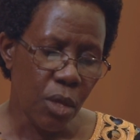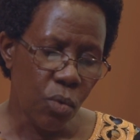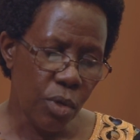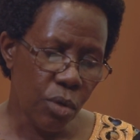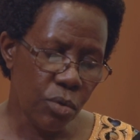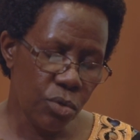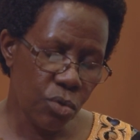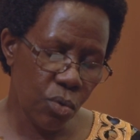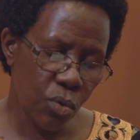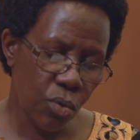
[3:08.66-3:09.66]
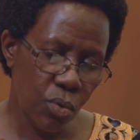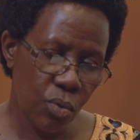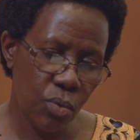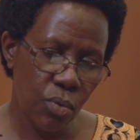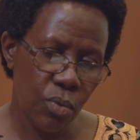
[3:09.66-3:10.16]
We also
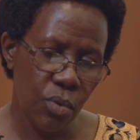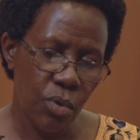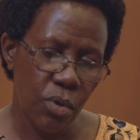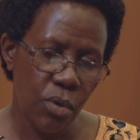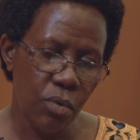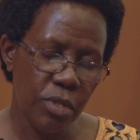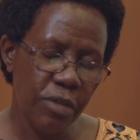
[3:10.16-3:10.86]
got